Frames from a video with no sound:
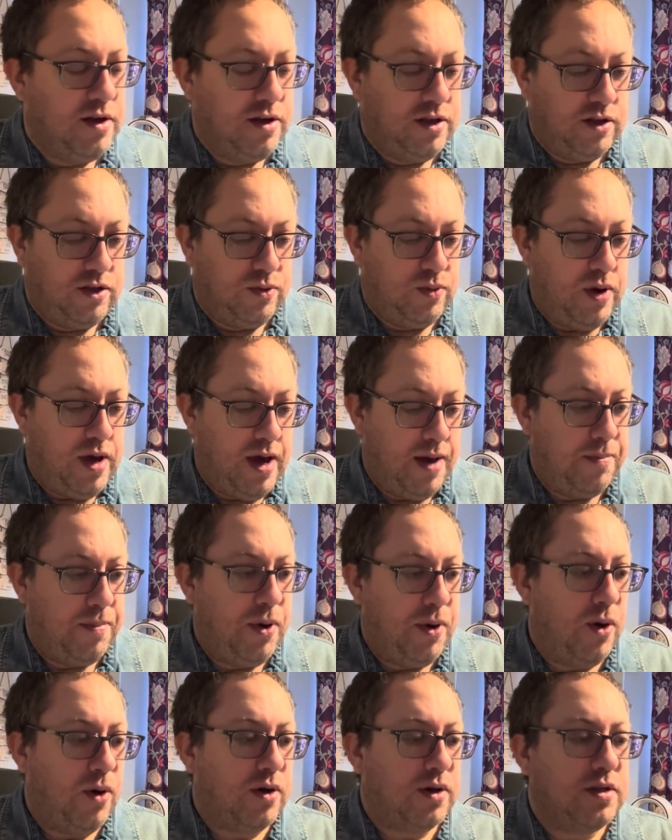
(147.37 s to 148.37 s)
So we
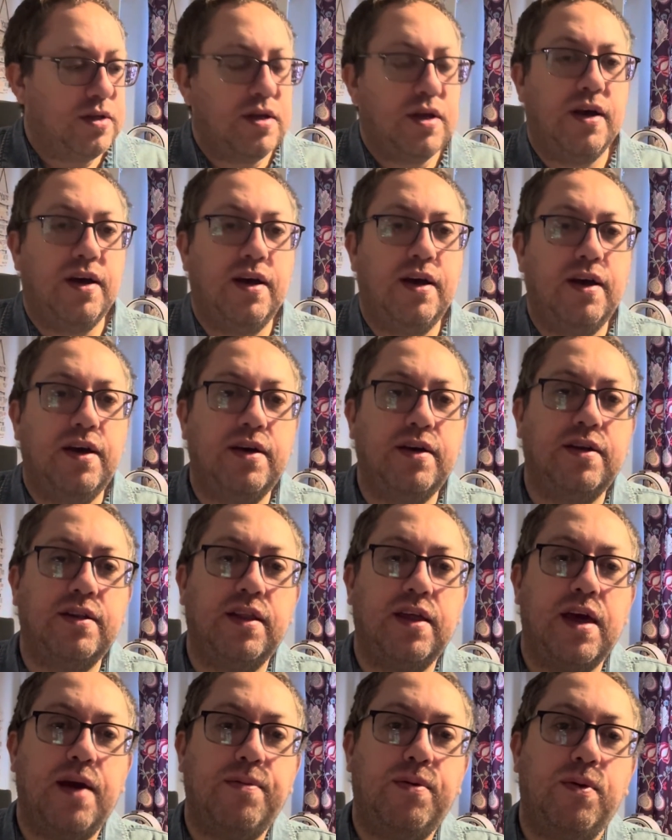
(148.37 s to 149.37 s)
unbox
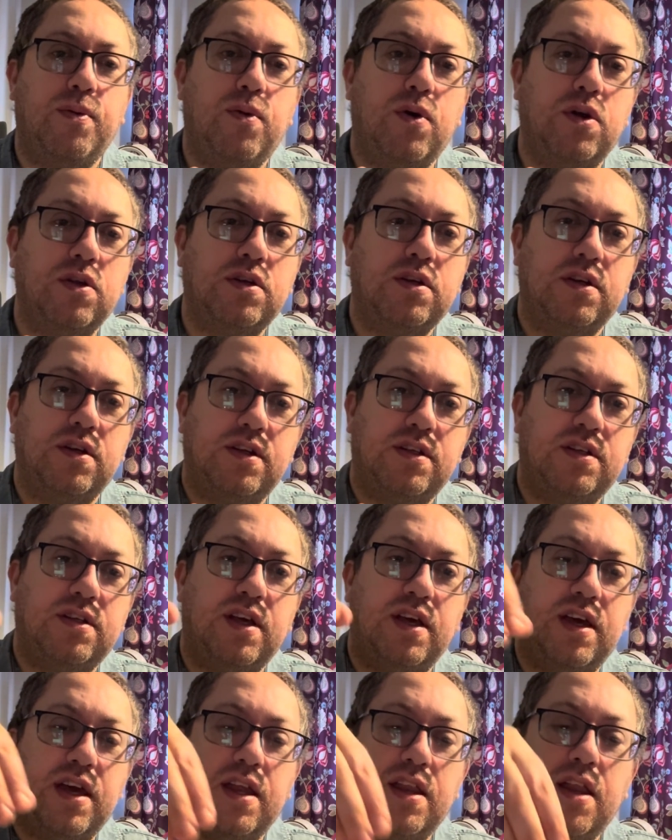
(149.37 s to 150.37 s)
the Apple Watch. You can see
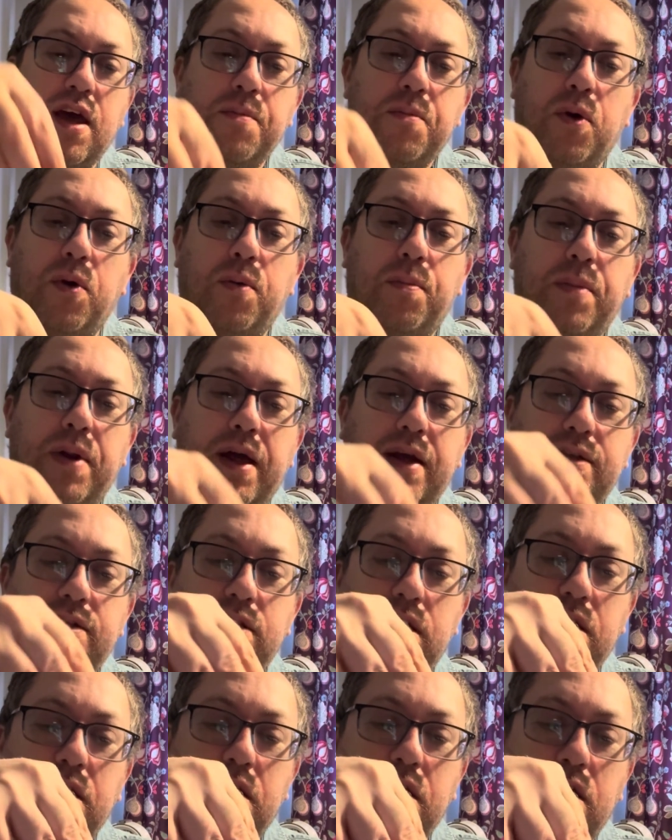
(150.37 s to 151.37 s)
again, no more
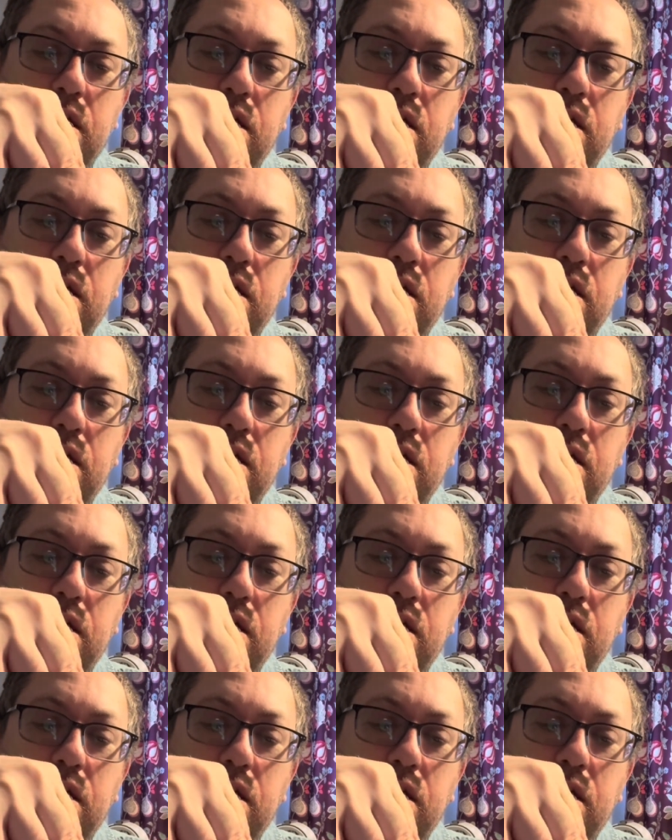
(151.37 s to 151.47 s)
plastic.